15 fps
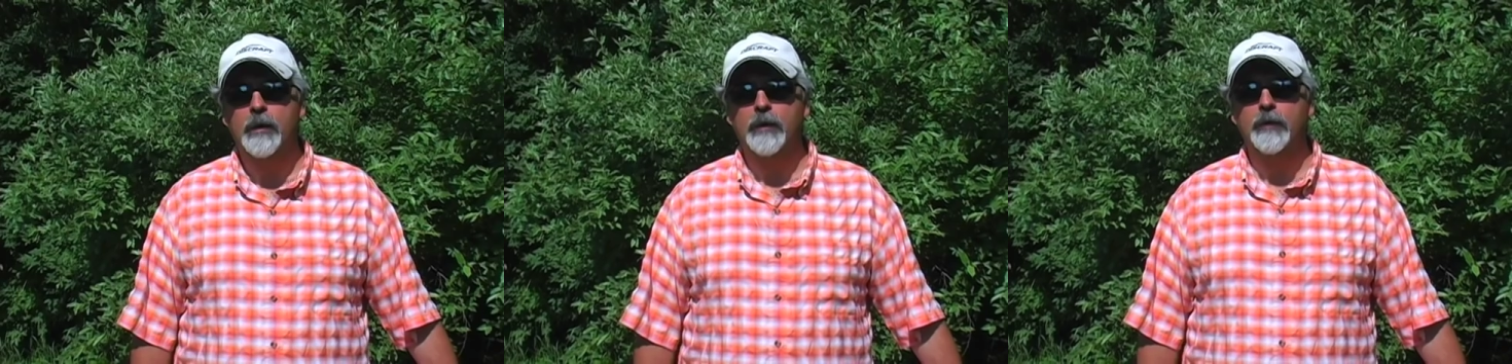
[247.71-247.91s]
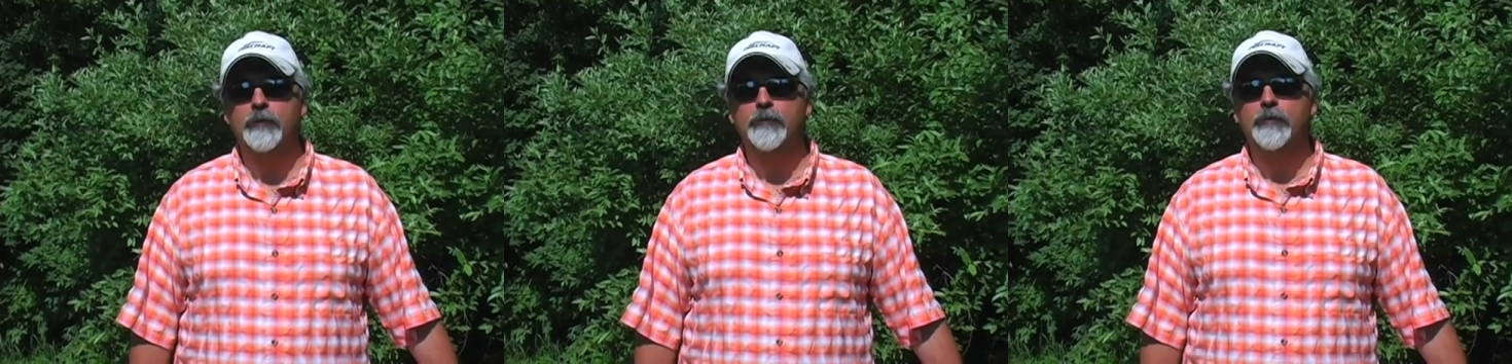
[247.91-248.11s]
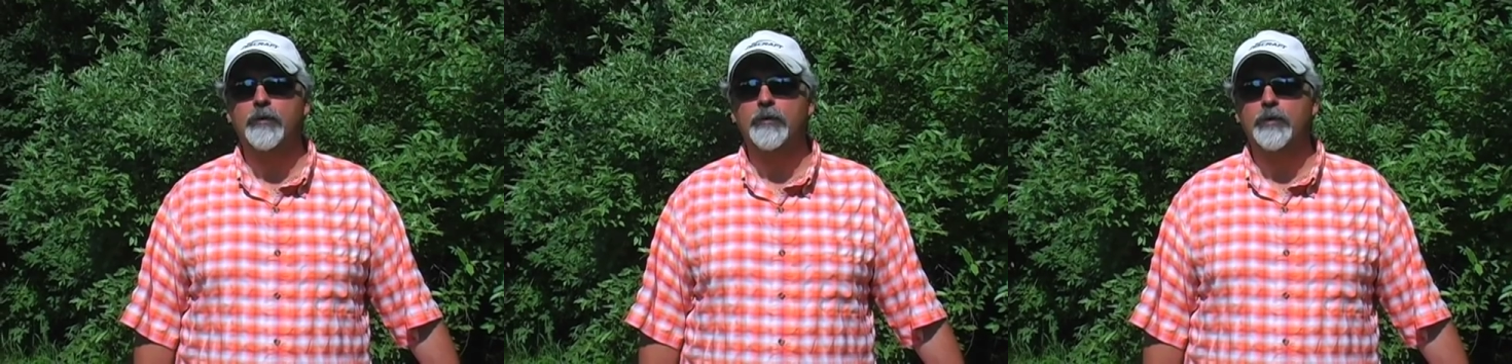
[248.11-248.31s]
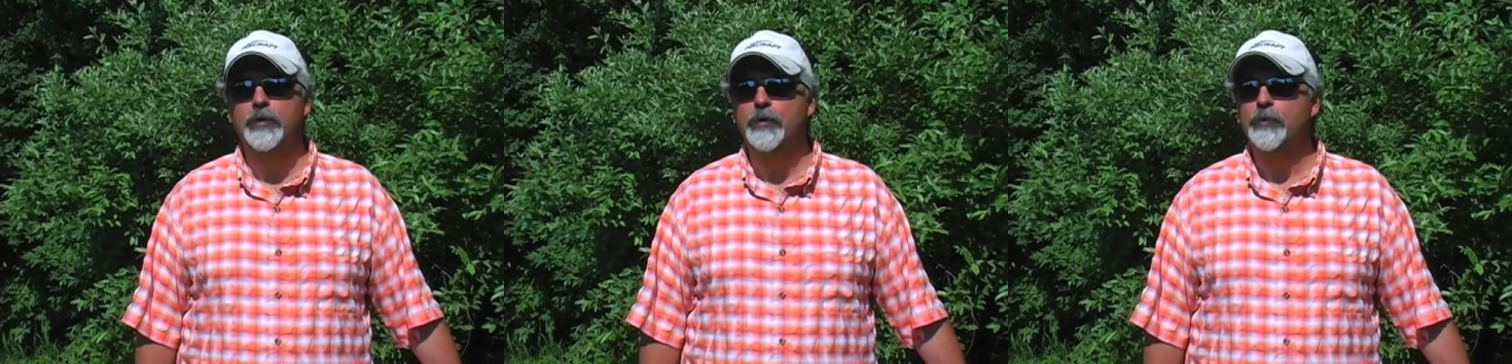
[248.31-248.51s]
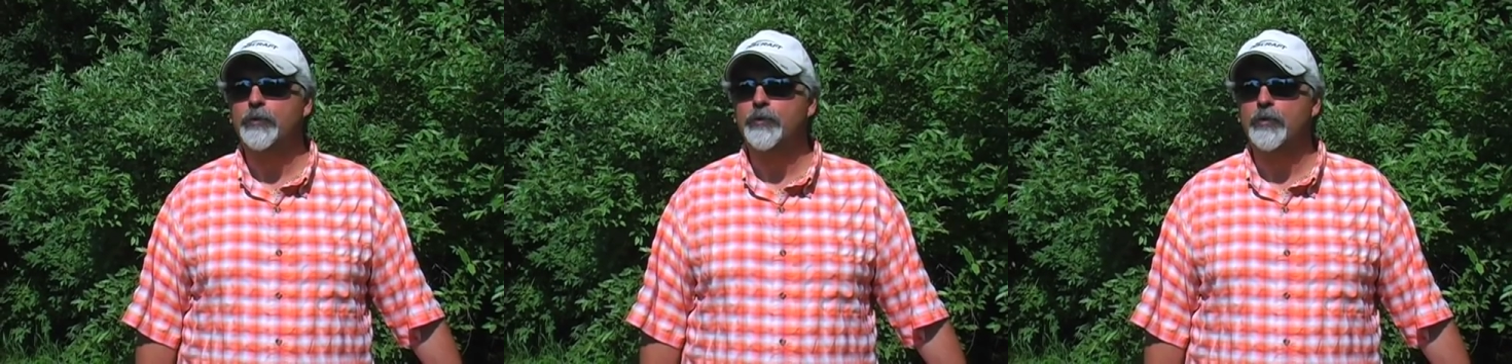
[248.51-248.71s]
is to
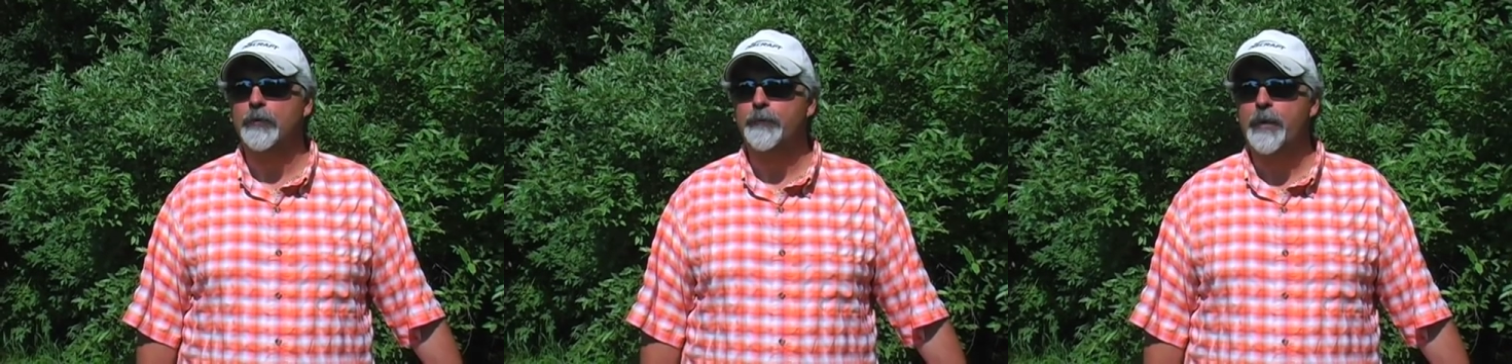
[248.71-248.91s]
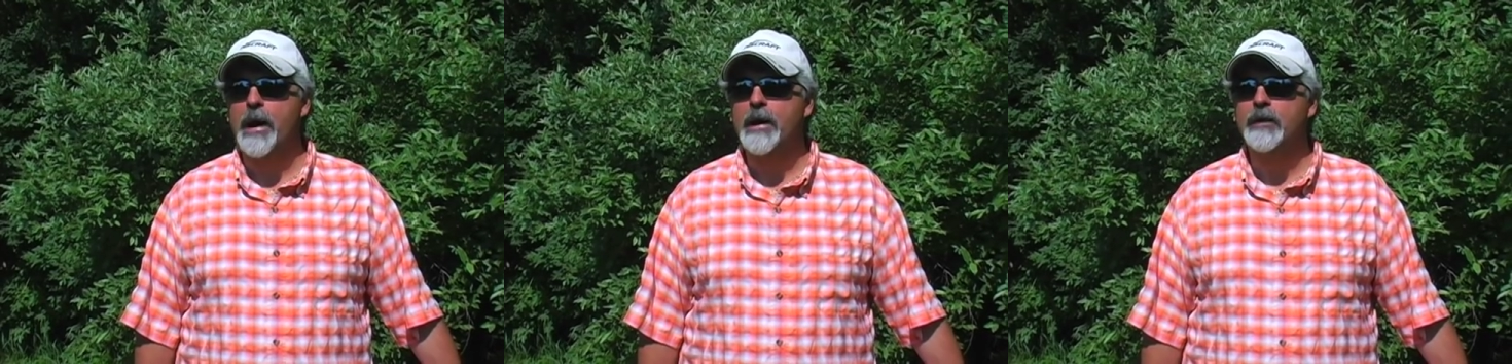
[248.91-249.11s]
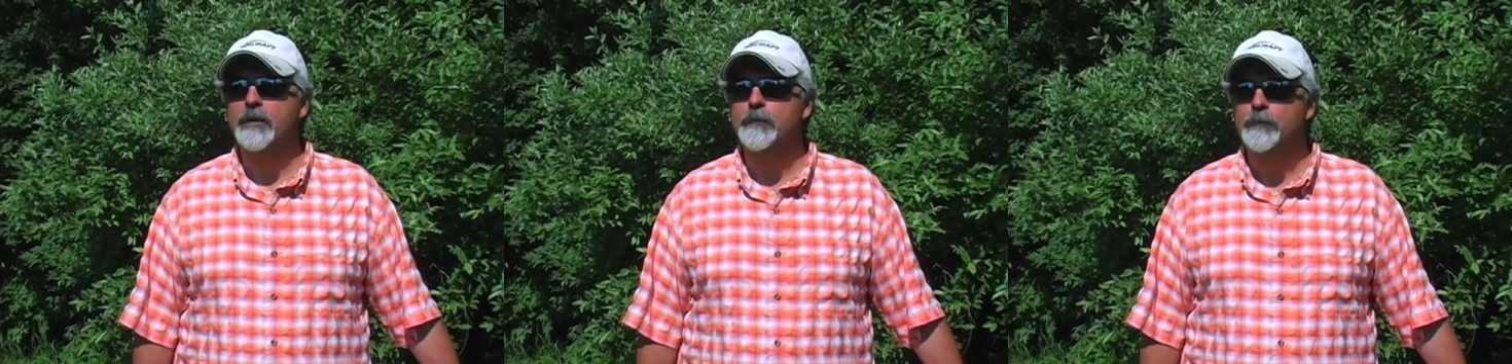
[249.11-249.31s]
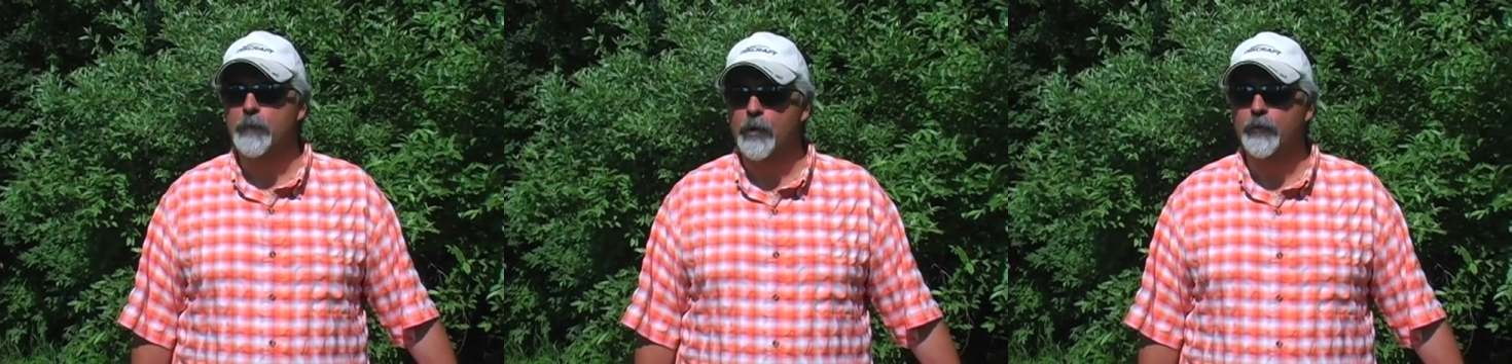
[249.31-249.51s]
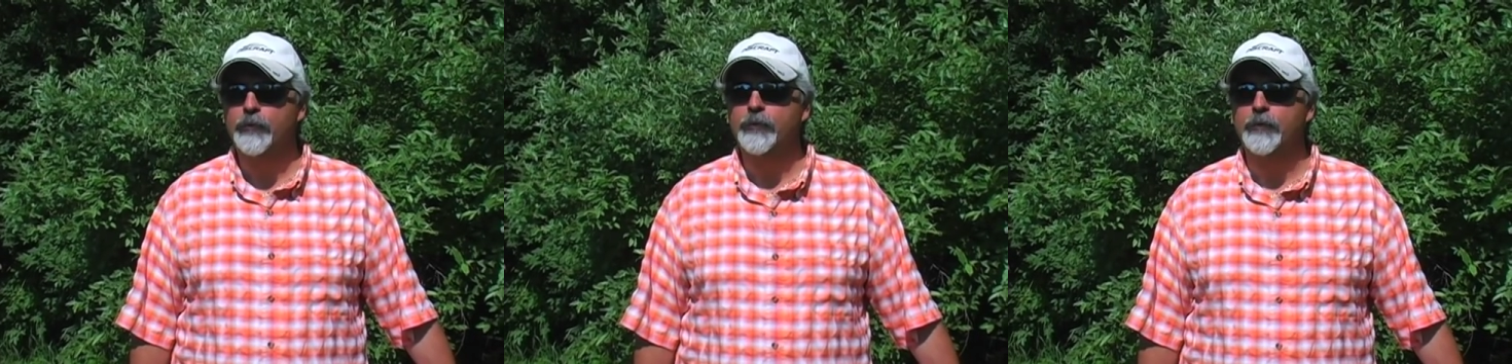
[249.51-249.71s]
use your body
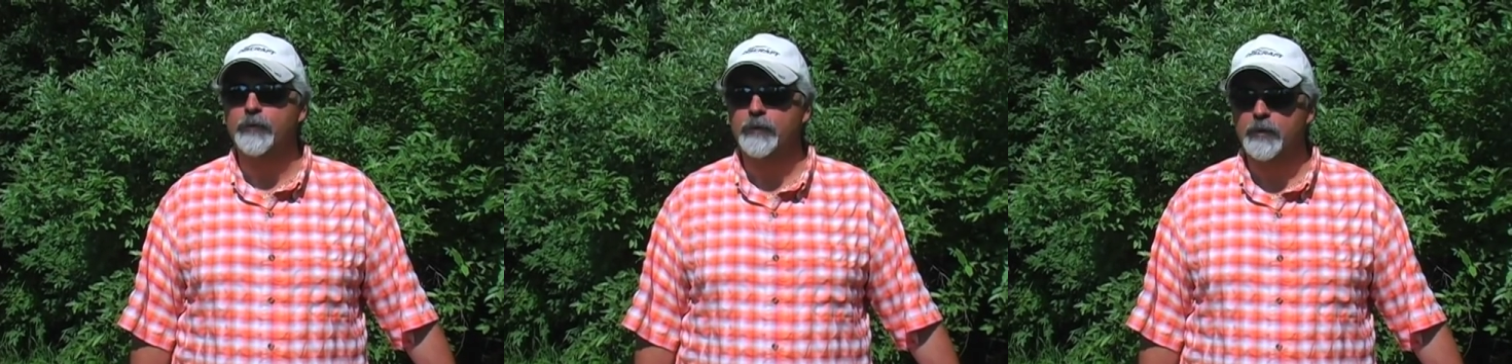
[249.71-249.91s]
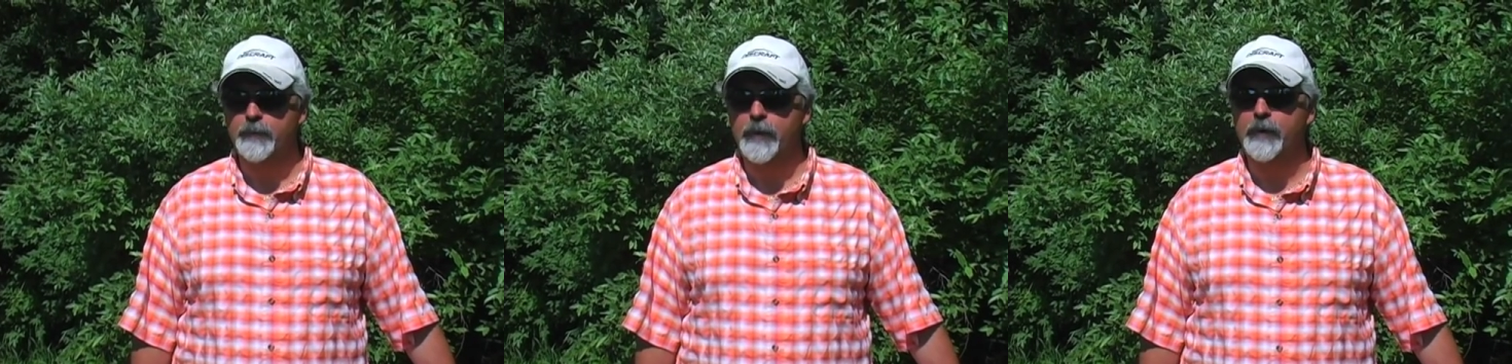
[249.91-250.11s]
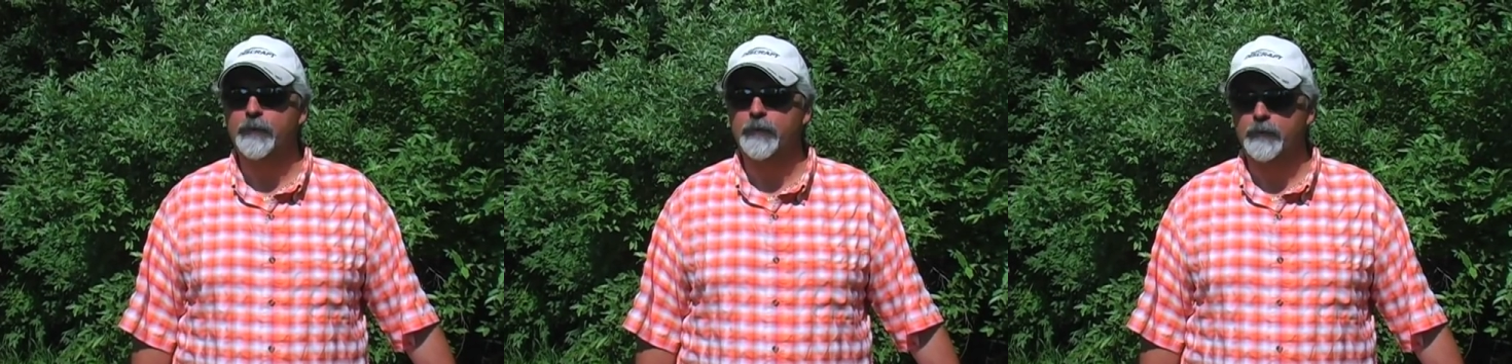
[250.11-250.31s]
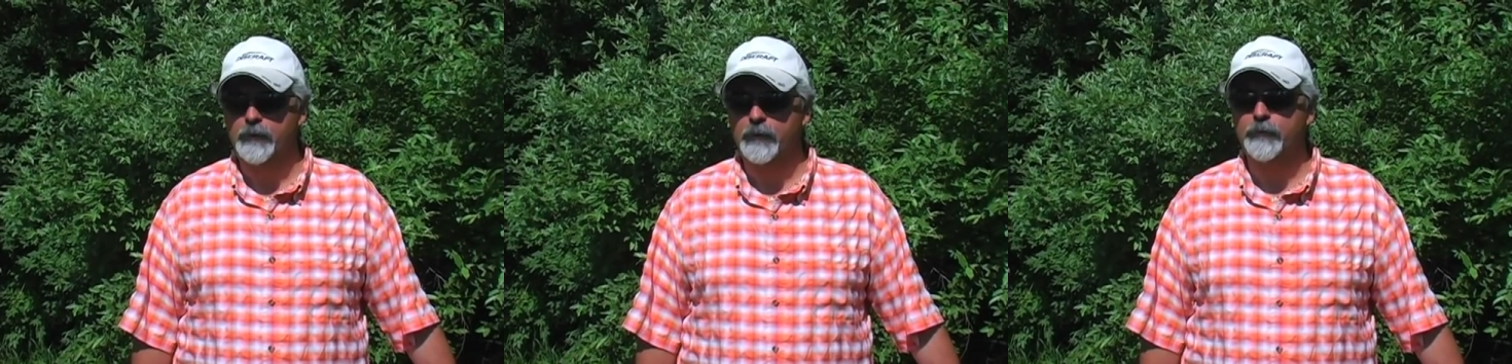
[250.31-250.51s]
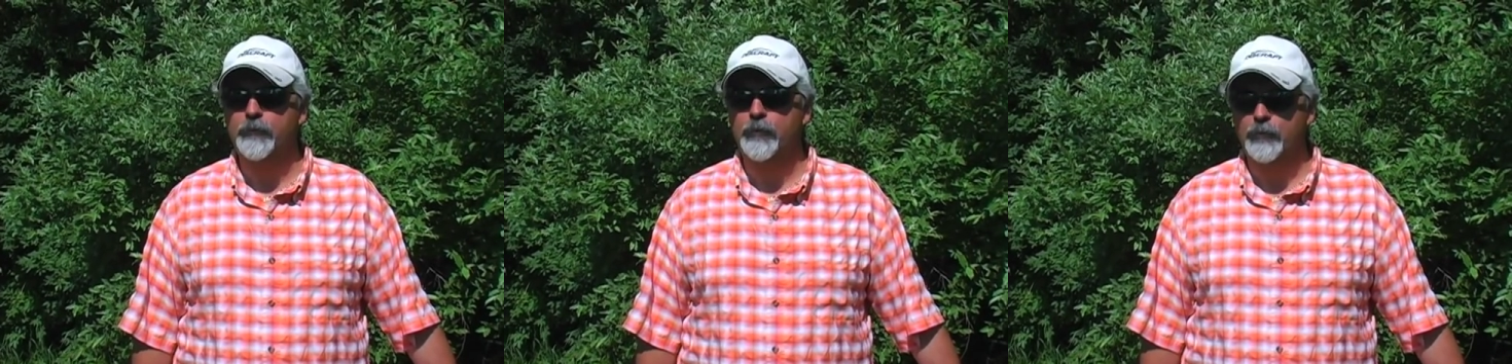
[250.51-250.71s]
motion to make the
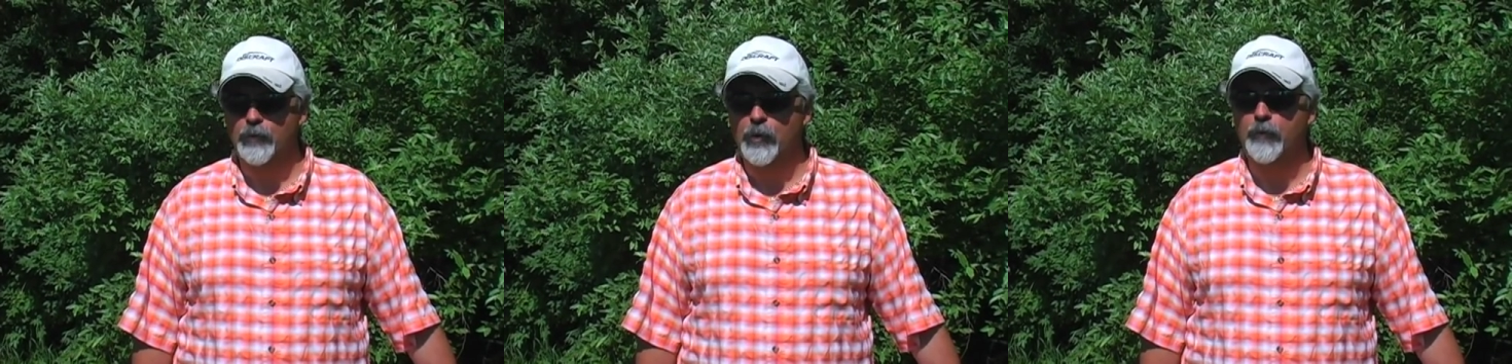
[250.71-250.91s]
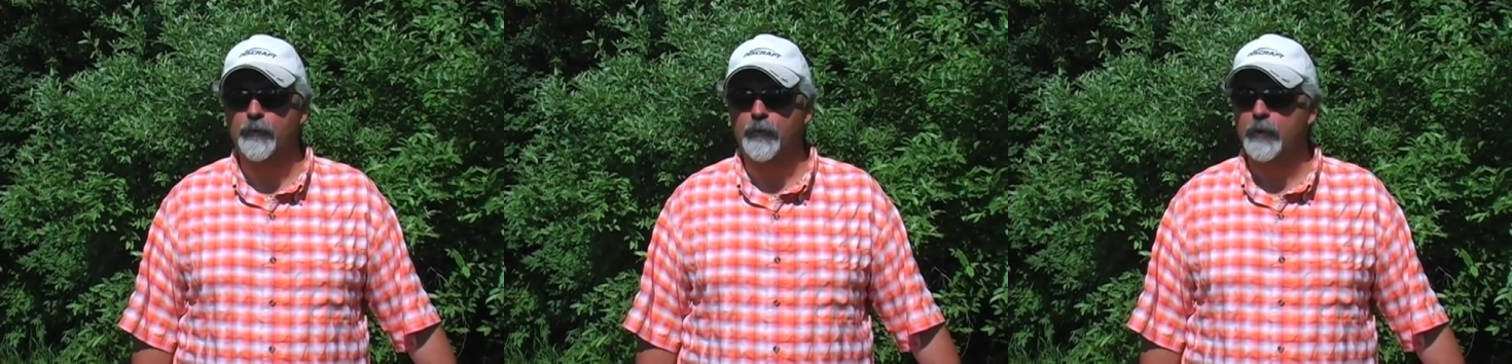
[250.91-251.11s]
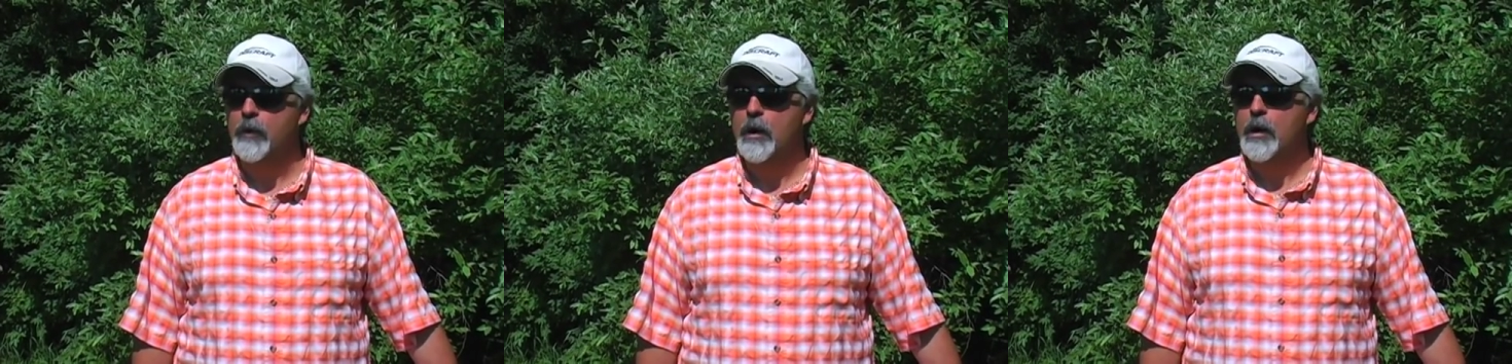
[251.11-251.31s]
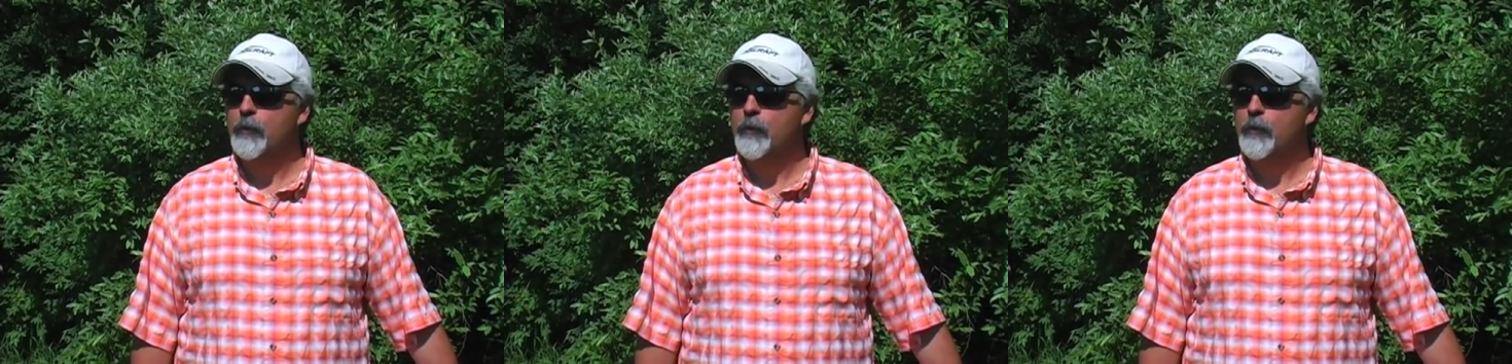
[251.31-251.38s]
disc turn over